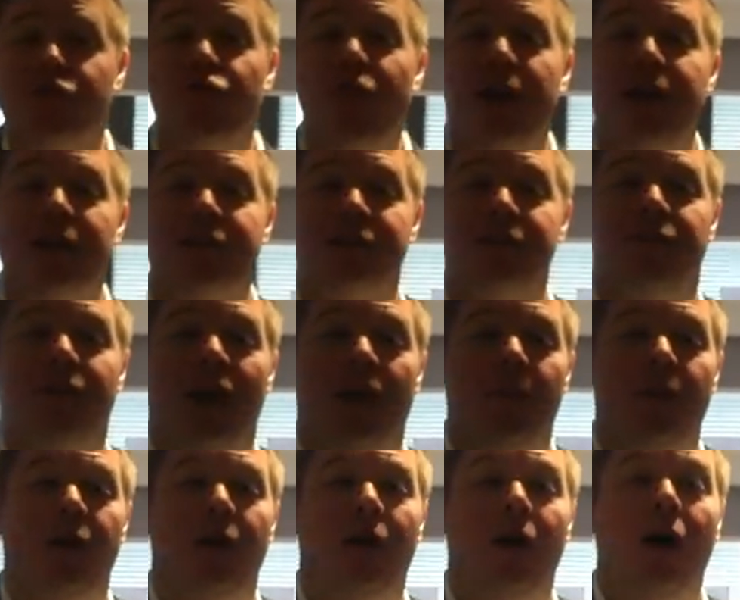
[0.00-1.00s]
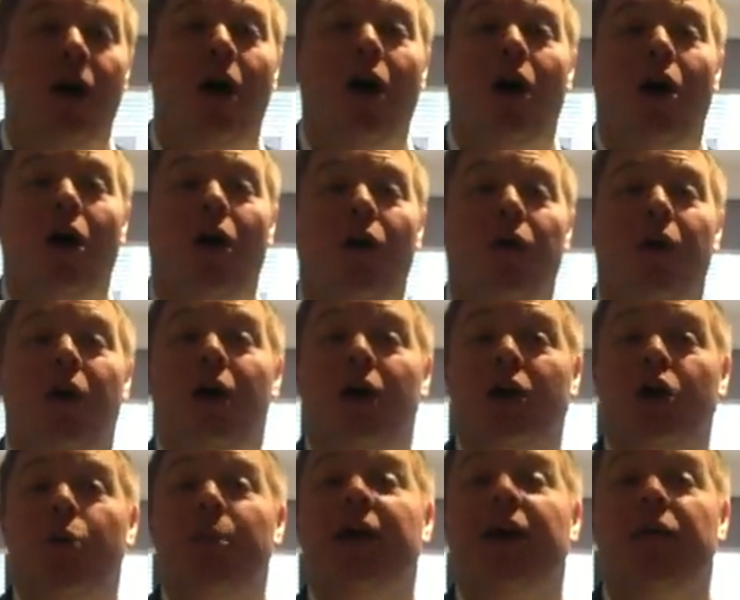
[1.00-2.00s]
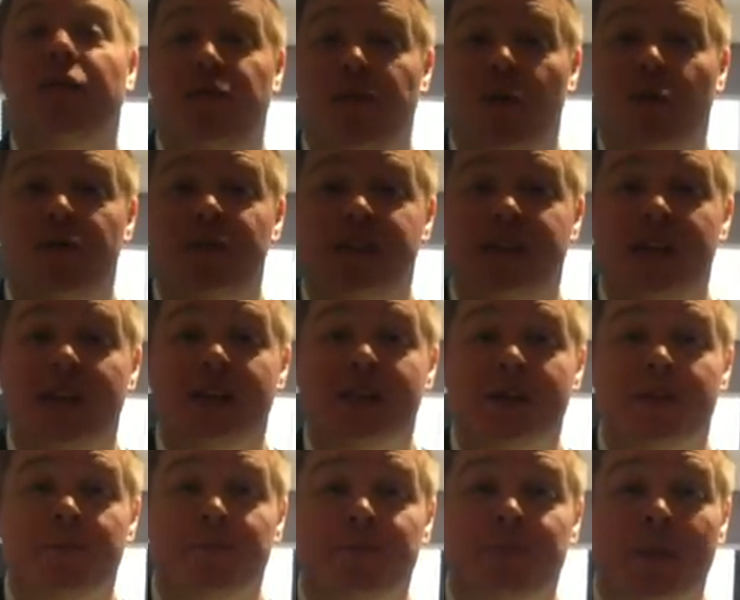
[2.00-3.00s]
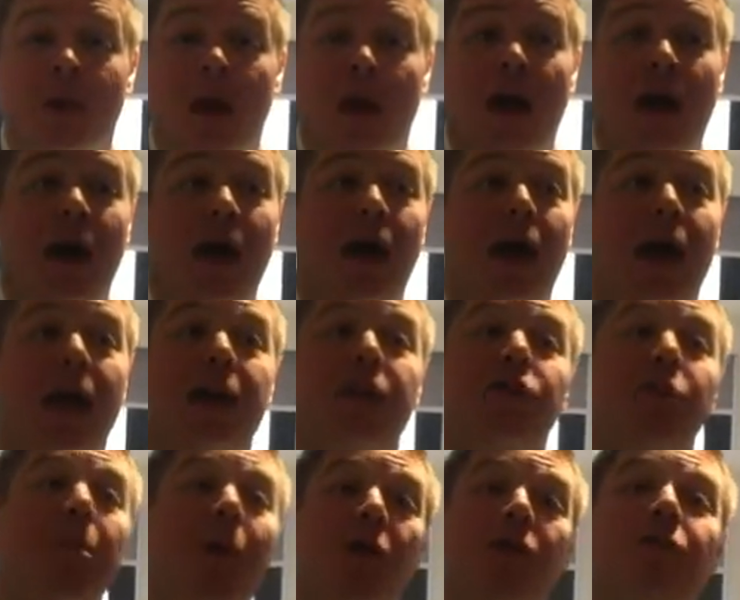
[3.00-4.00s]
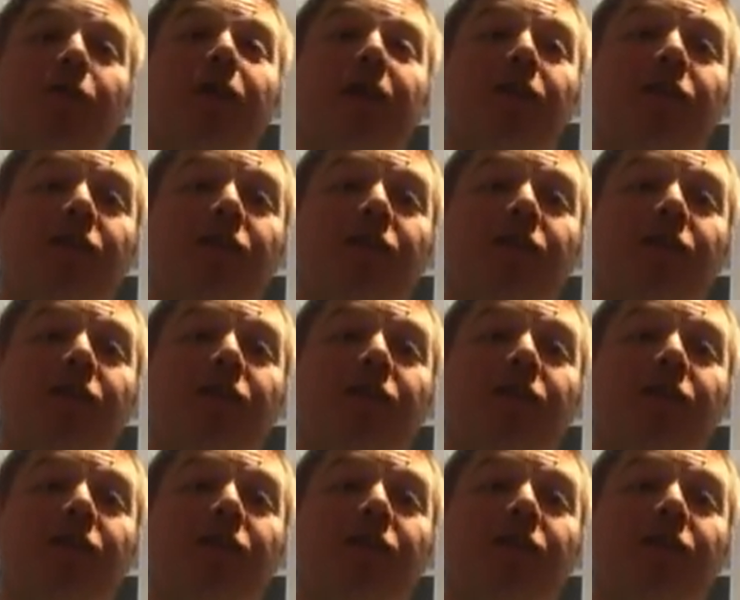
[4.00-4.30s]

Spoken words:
to rent this development are coming in from overseas. In De Montfort